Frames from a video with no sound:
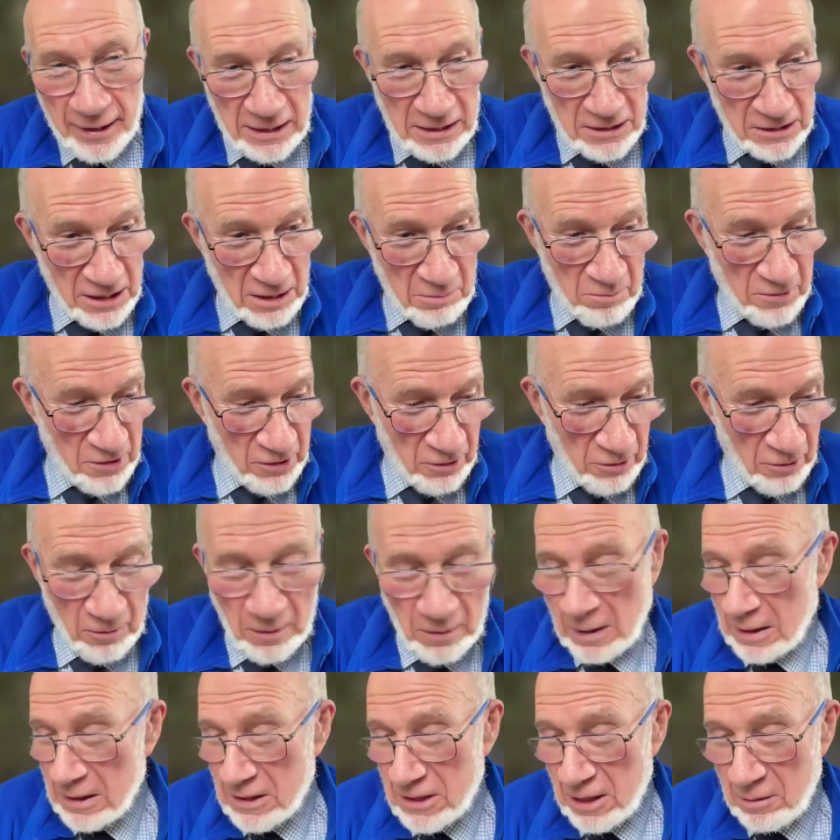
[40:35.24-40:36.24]
It seemed
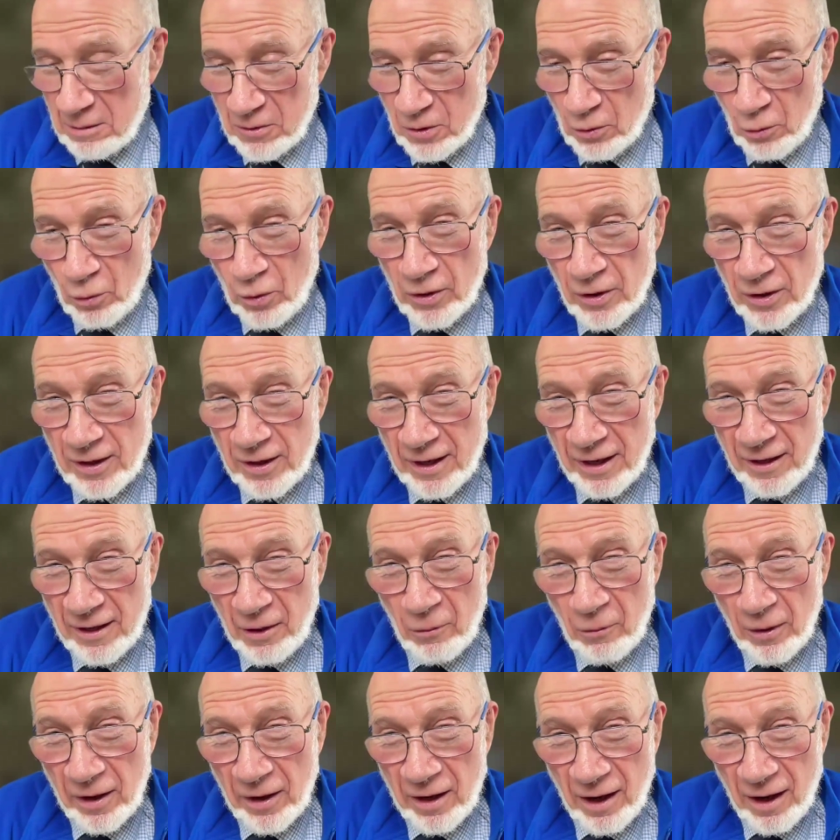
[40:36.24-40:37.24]
to work
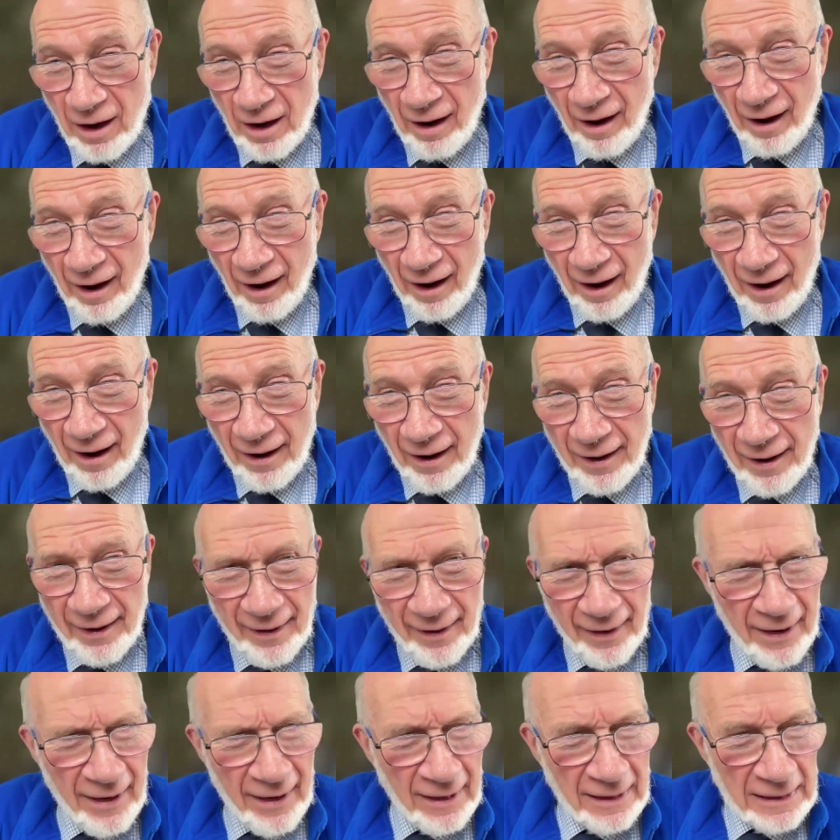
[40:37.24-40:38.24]
anyway.
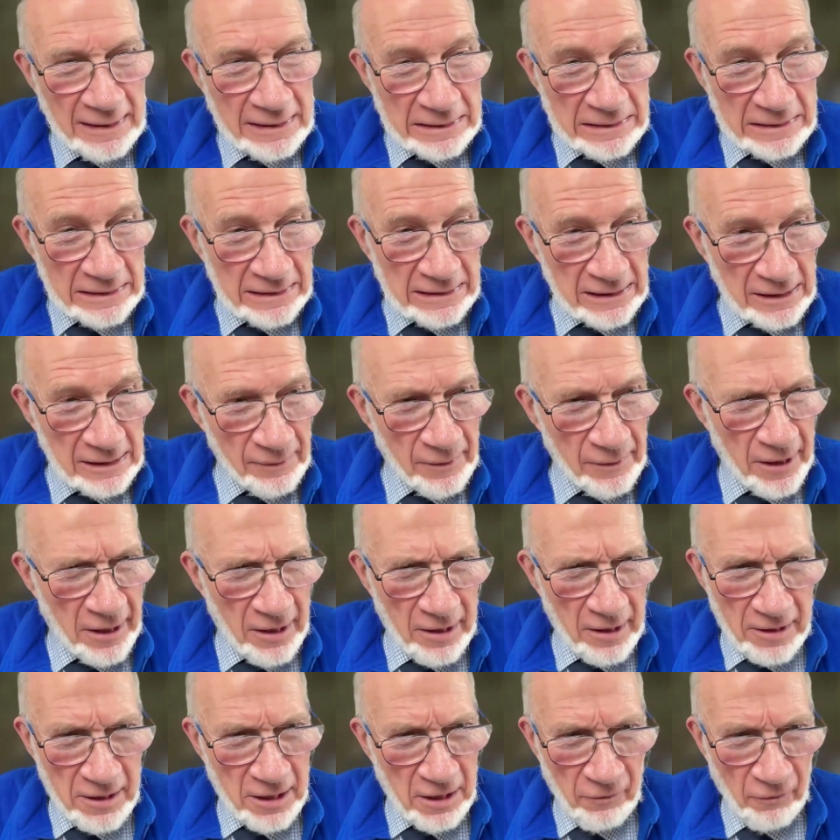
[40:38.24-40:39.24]
And
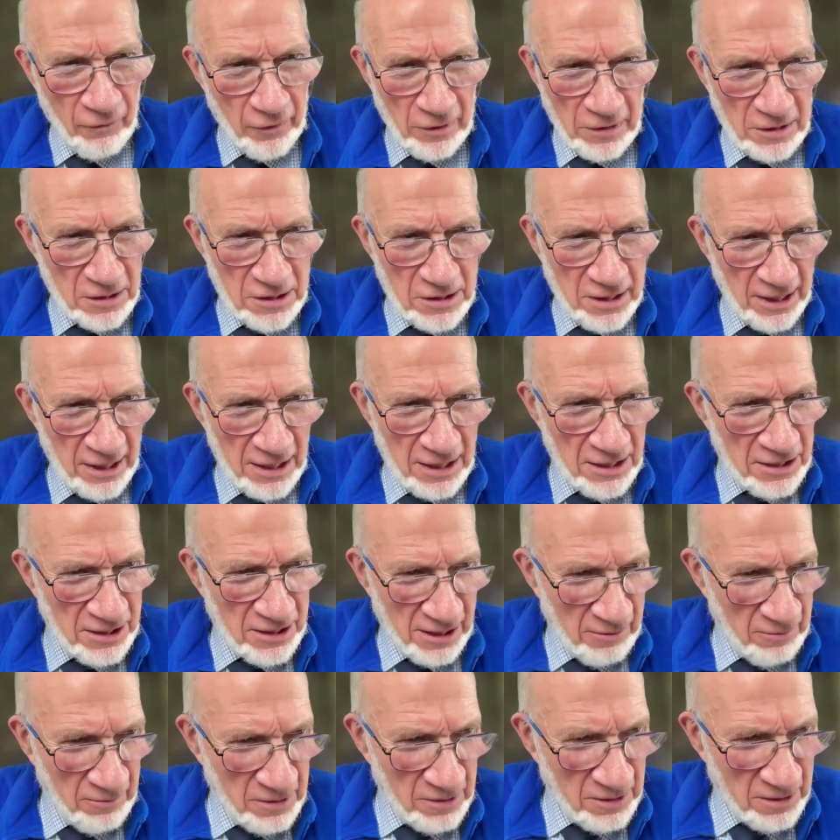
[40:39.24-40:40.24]
then at a different stage,
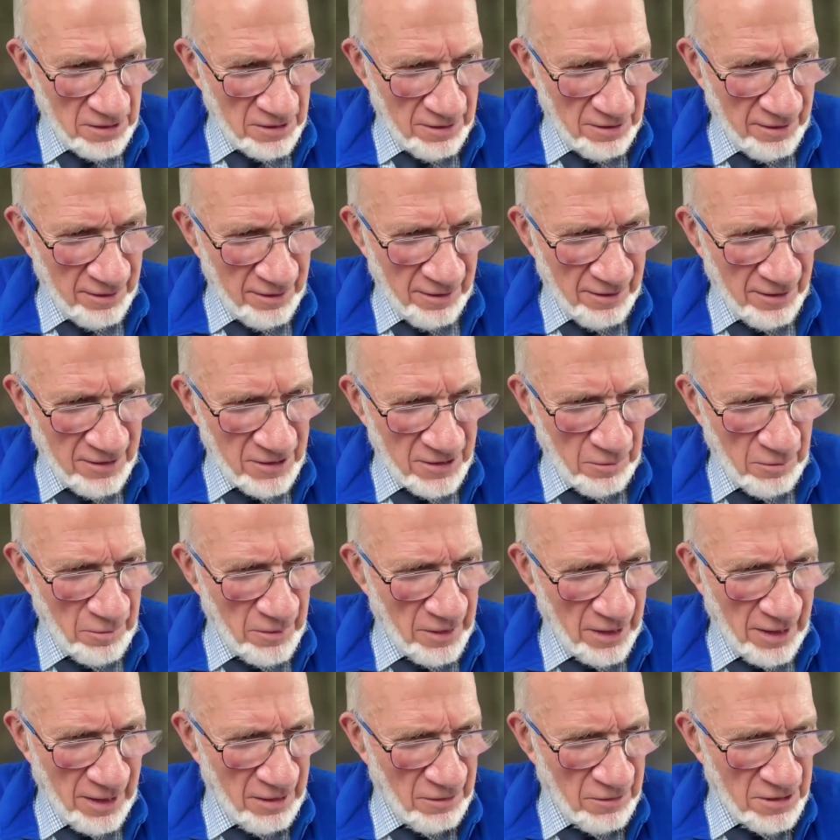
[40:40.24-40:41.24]
I was in
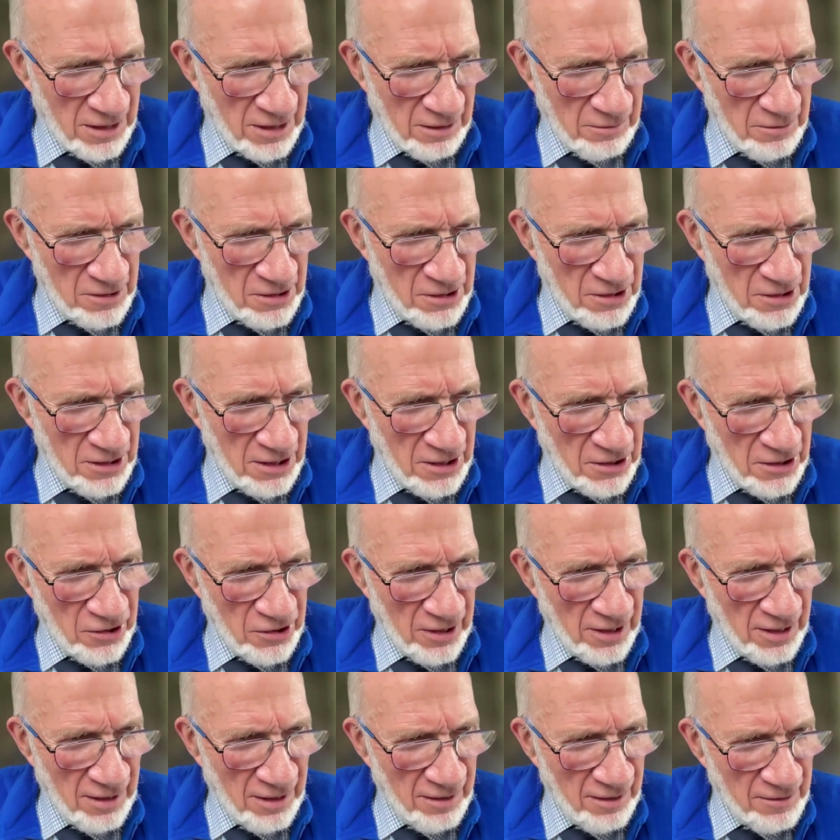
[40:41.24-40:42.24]
something else. I was
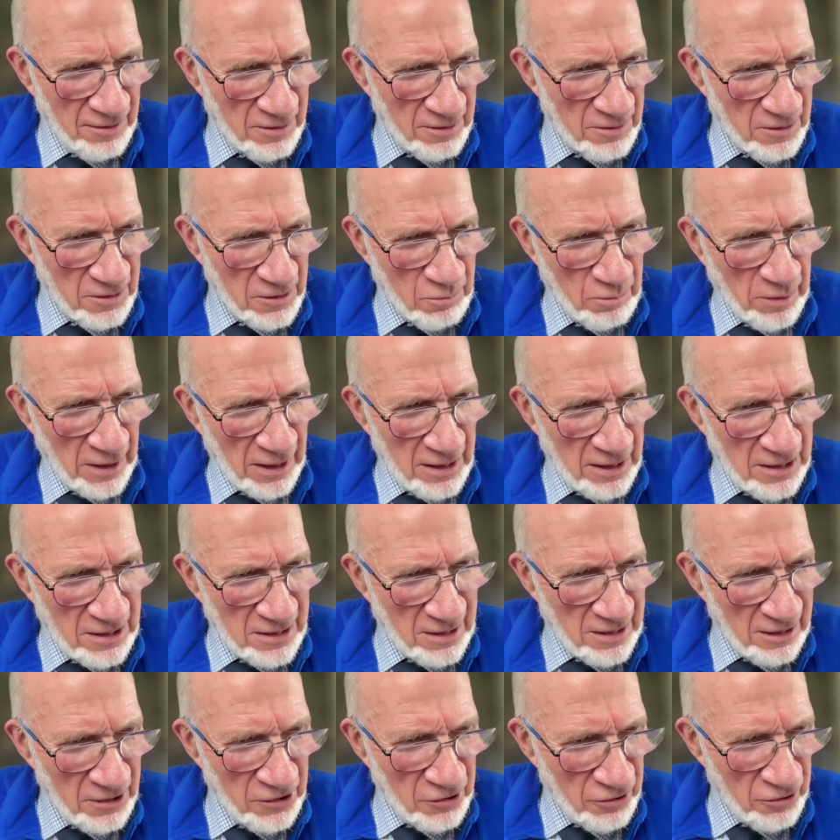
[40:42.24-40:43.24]
teaching
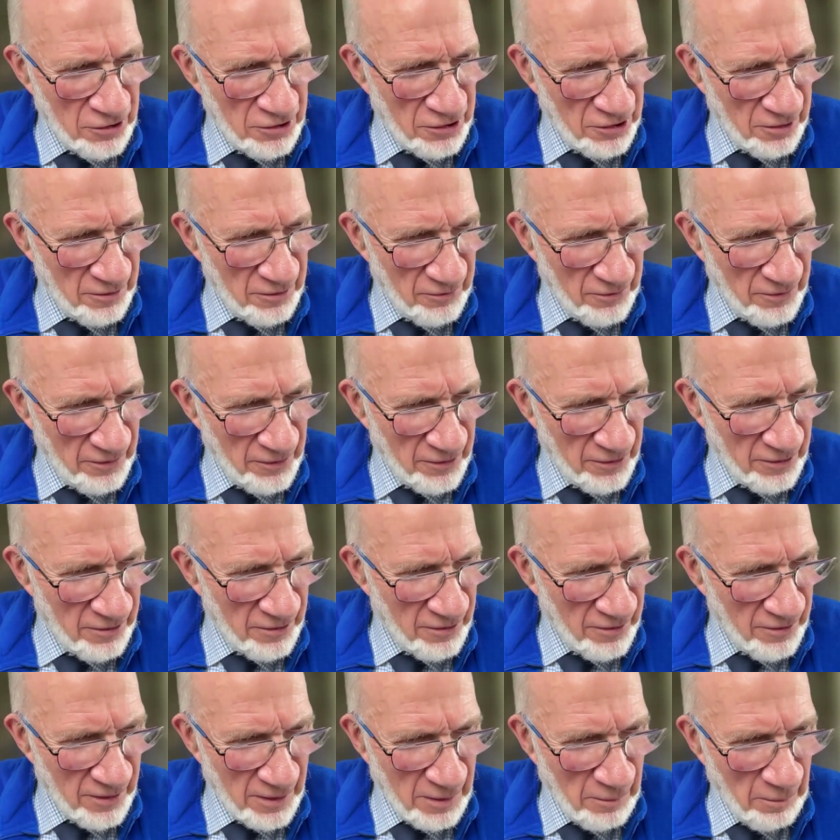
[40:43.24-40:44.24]
Spanish literature
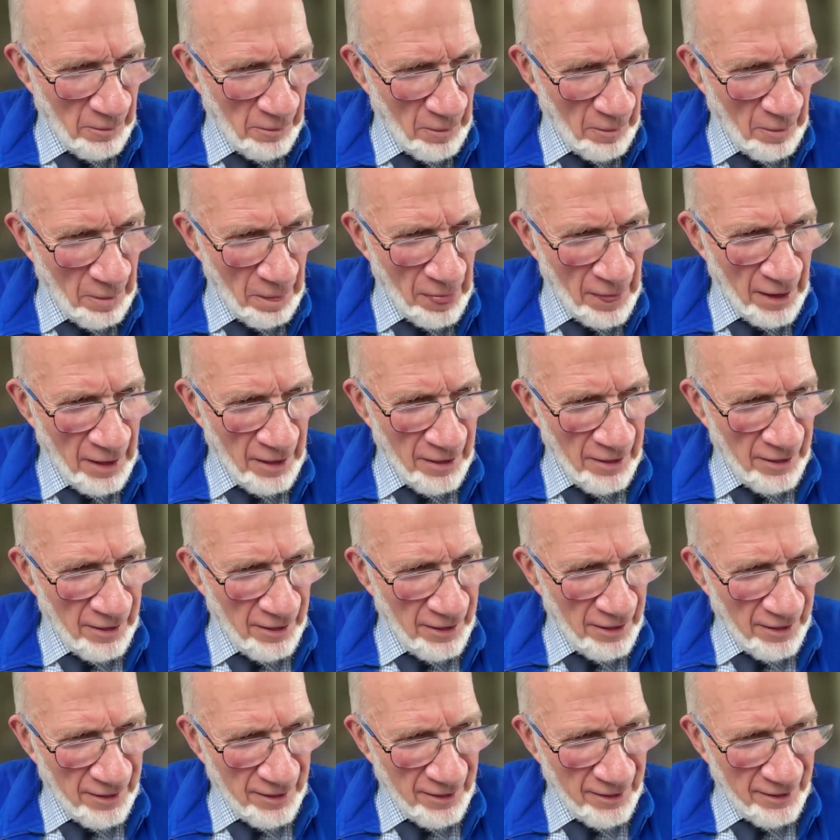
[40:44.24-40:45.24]
for
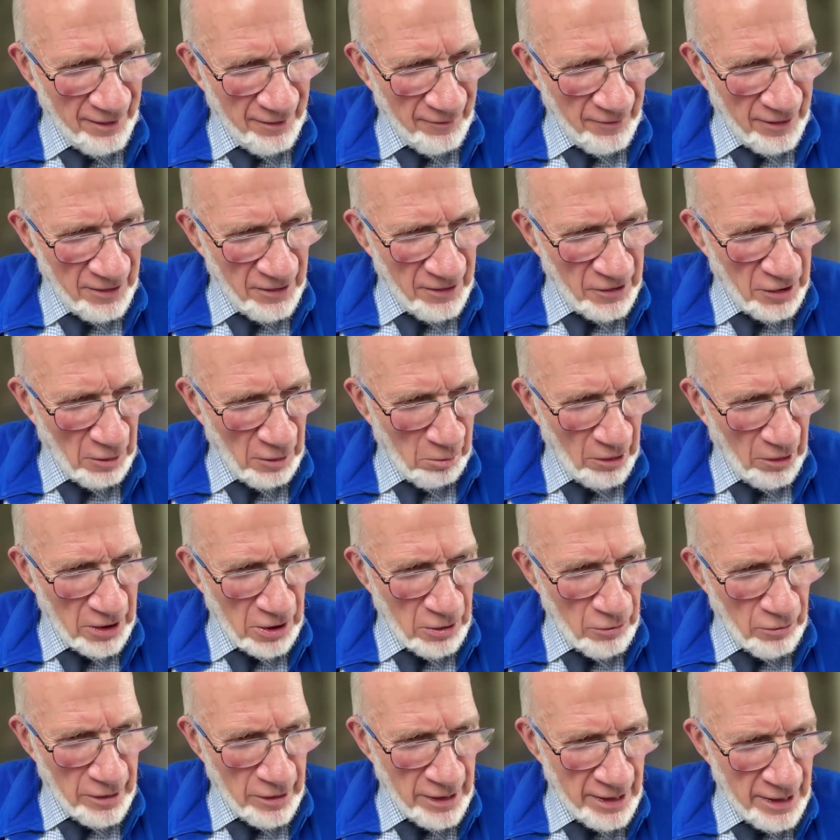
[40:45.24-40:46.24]
in a
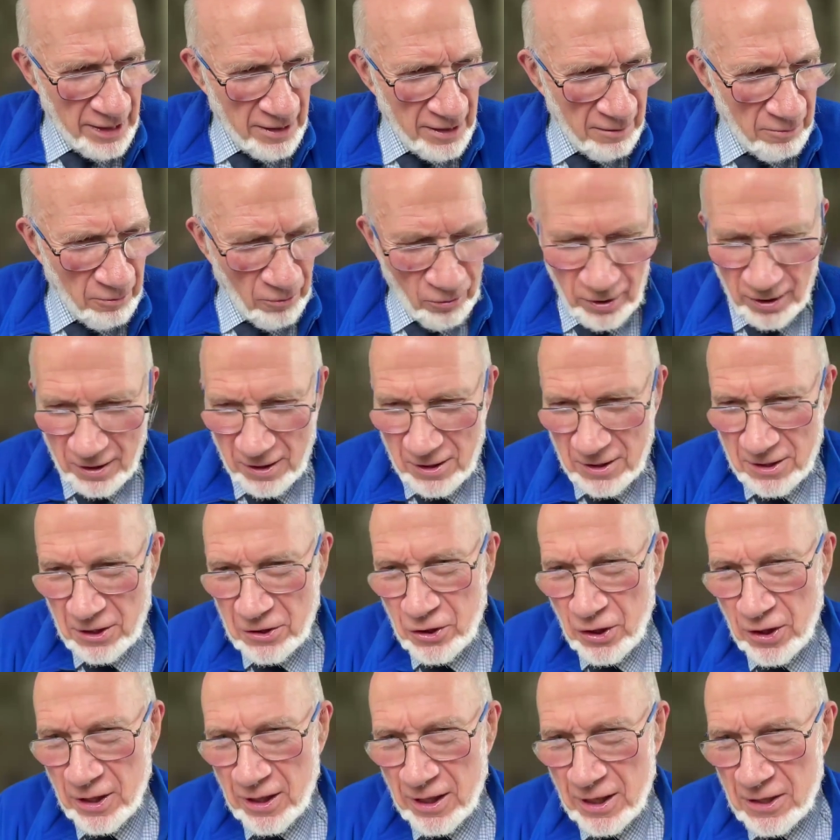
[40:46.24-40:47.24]
WA Workers'
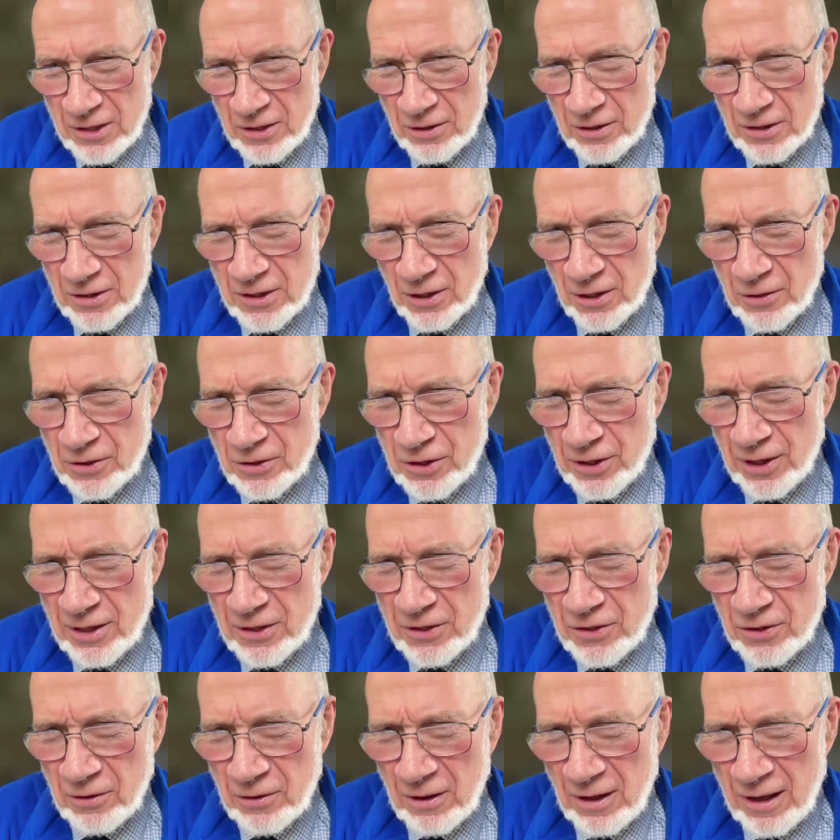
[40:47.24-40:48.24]
Education
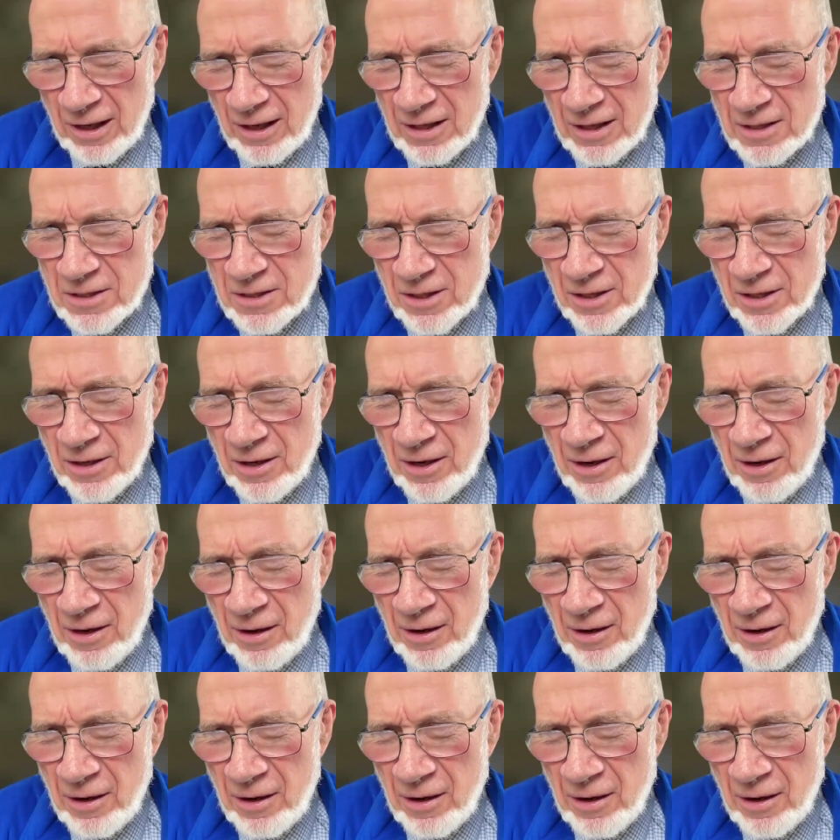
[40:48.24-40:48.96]
Association class,